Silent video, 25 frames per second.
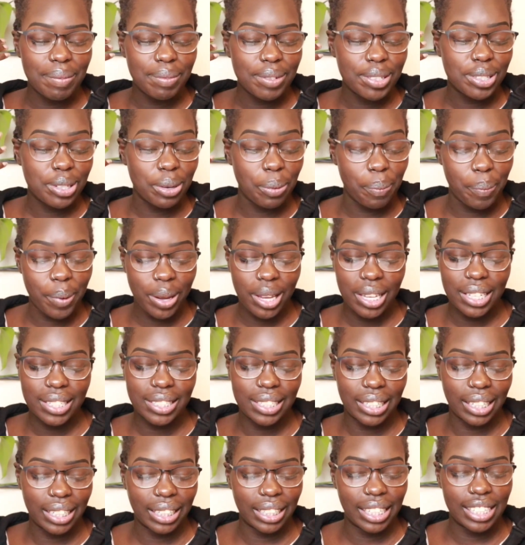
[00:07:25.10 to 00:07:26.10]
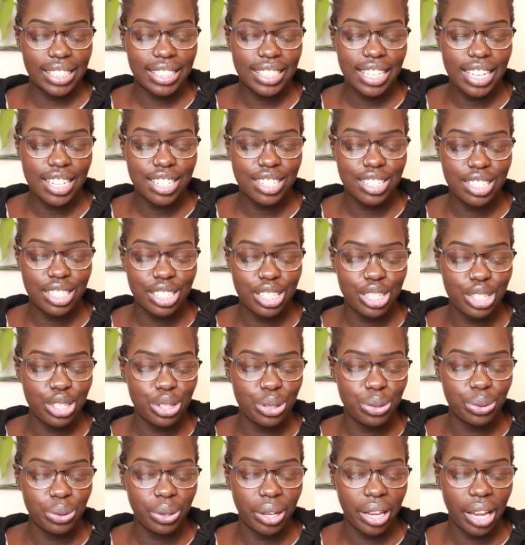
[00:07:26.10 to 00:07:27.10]
So basically, essentially,
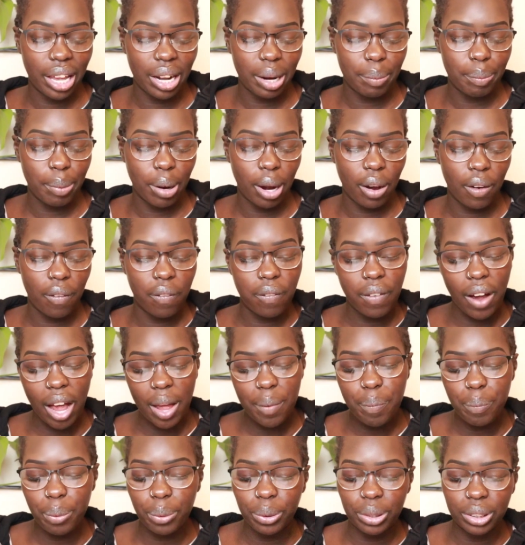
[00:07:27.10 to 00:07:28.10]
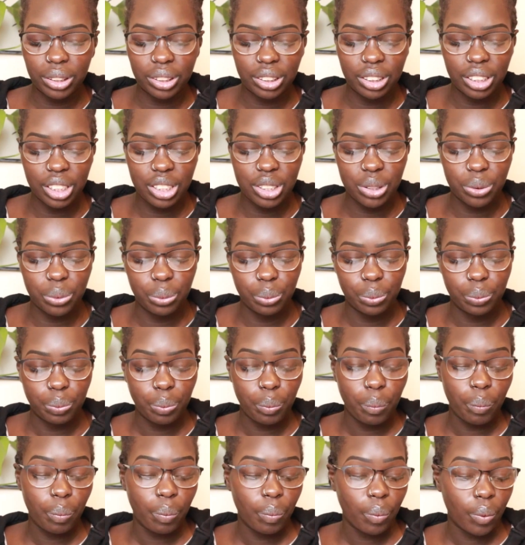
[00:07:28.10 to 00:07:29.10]
you get about 5.6
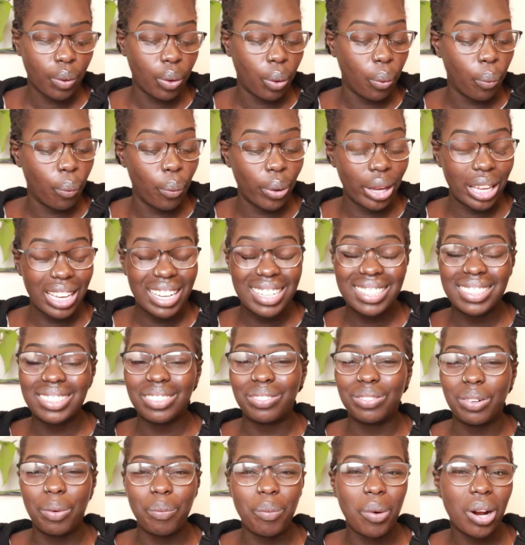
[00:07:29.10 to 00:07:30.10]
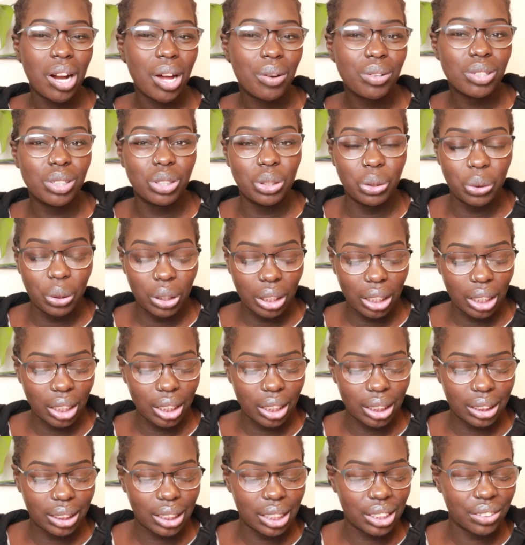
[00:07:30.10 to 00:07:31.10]
weeks. From what I was Googling,
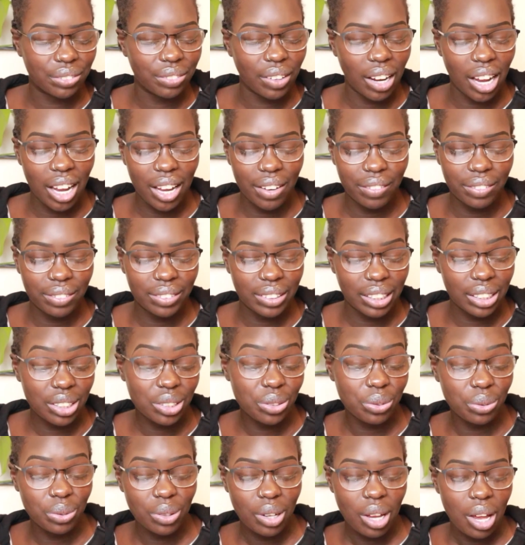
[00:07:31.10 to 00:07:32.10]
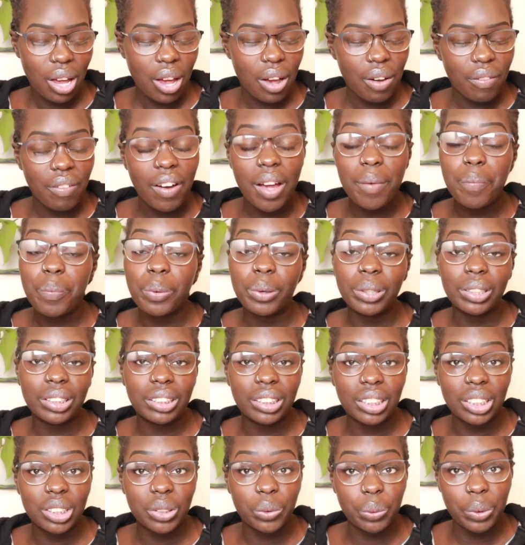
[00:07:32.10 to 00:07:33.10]
it says
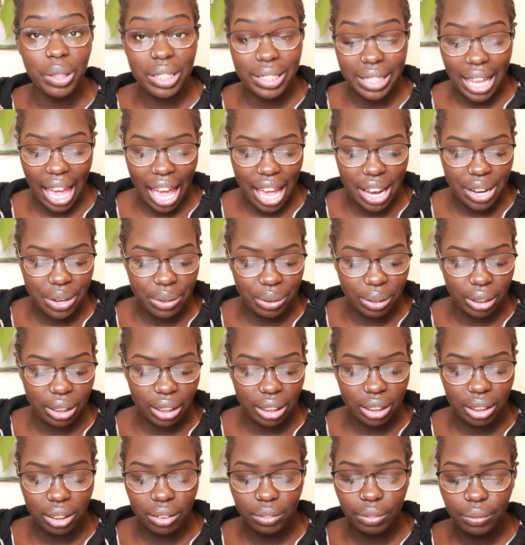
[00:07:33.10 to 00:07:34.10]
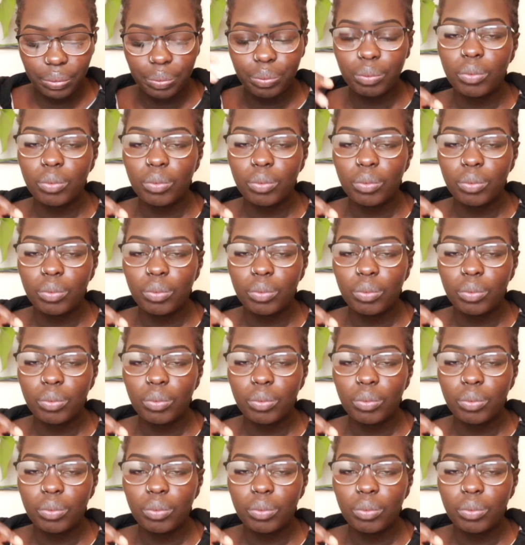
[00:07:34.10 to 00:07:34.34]
5.6 weeks annual leave,